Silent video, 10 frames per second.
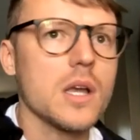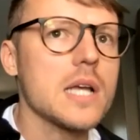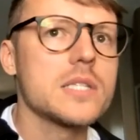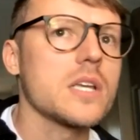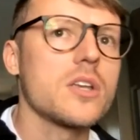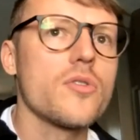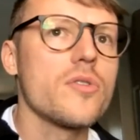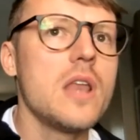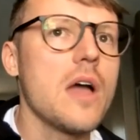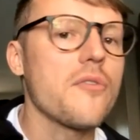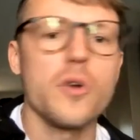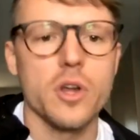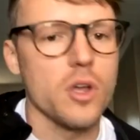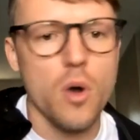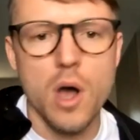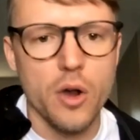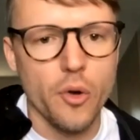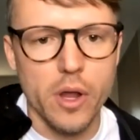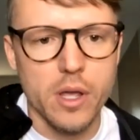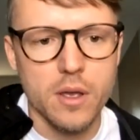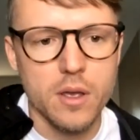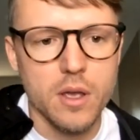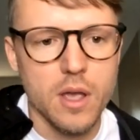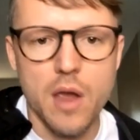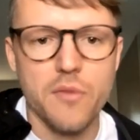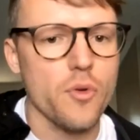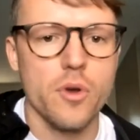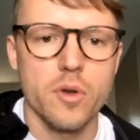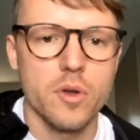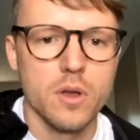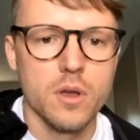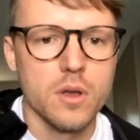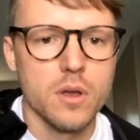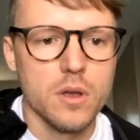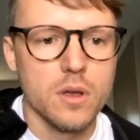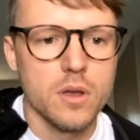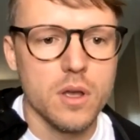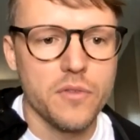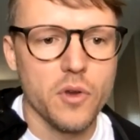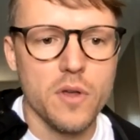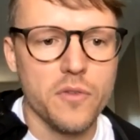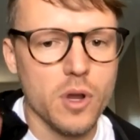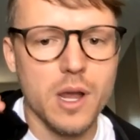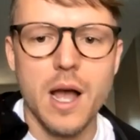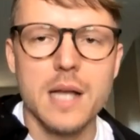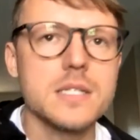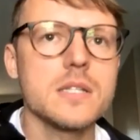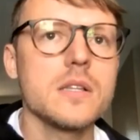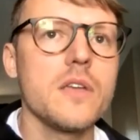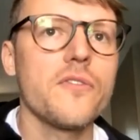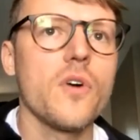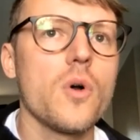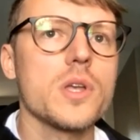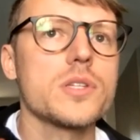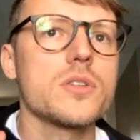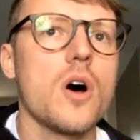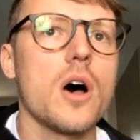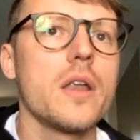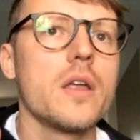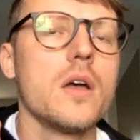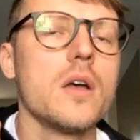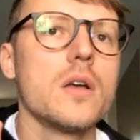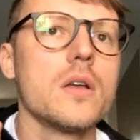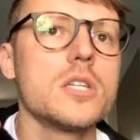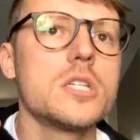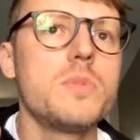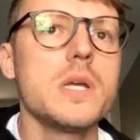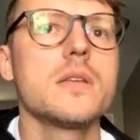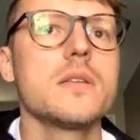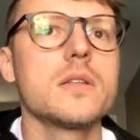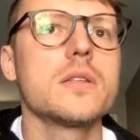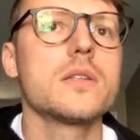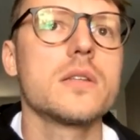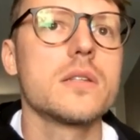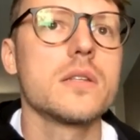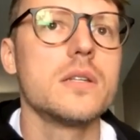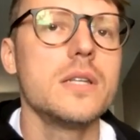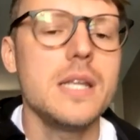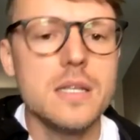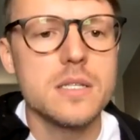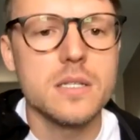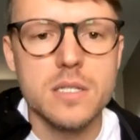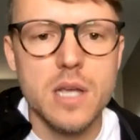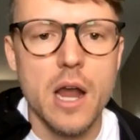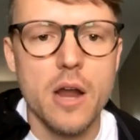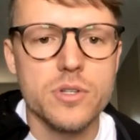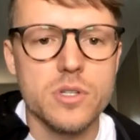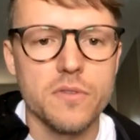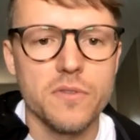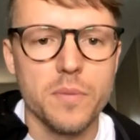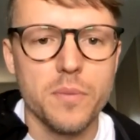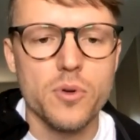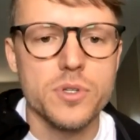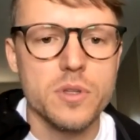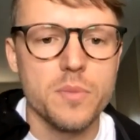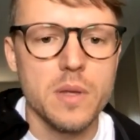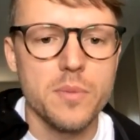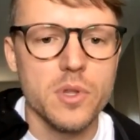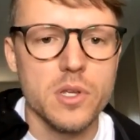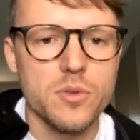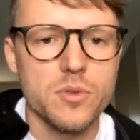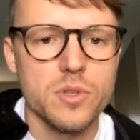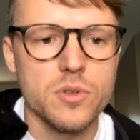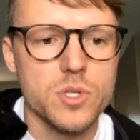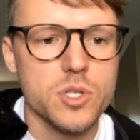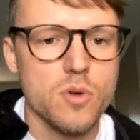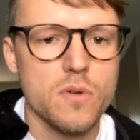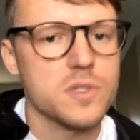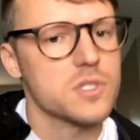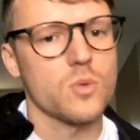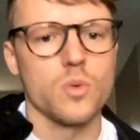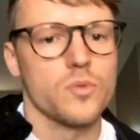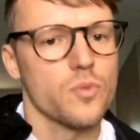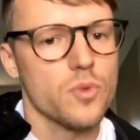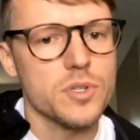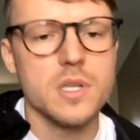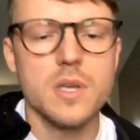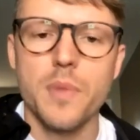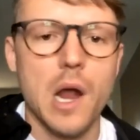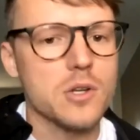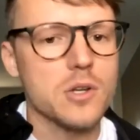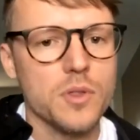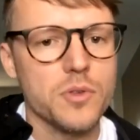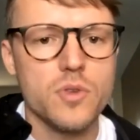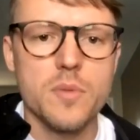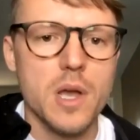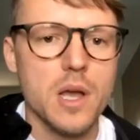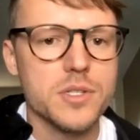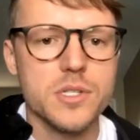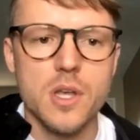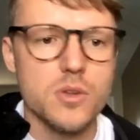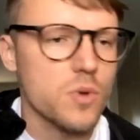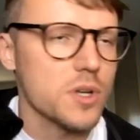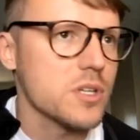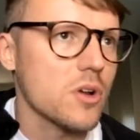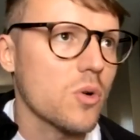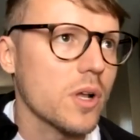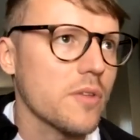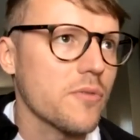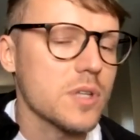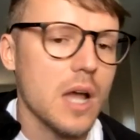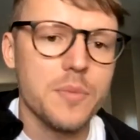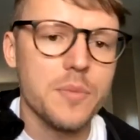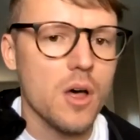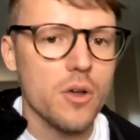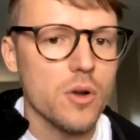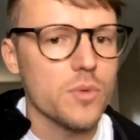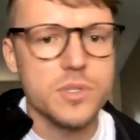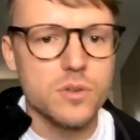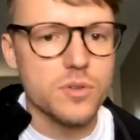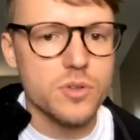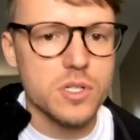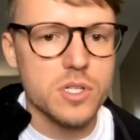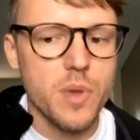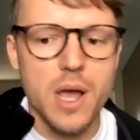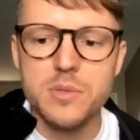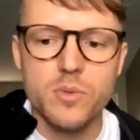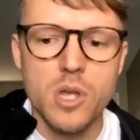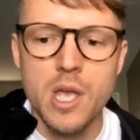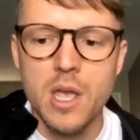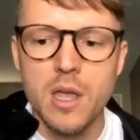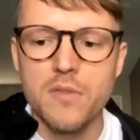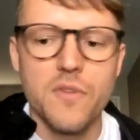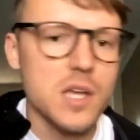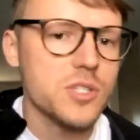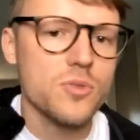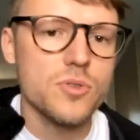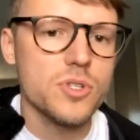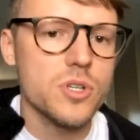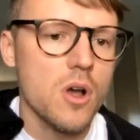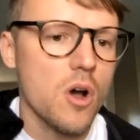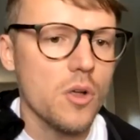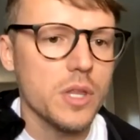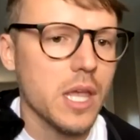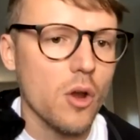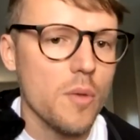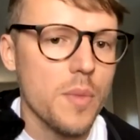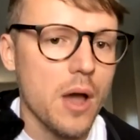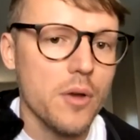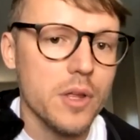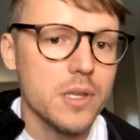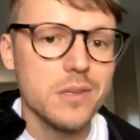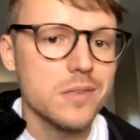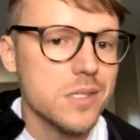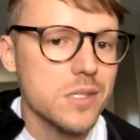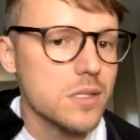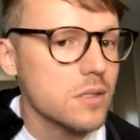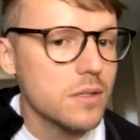guys, like you're never going to go hungry ever. If you're constantly focused on speaking to the needs and desires of the people that you serve. So we're in real estate, buyers want the dream house, sellers want to sell quickly for top dollar with as little stress as possible. Investors, all they care about is,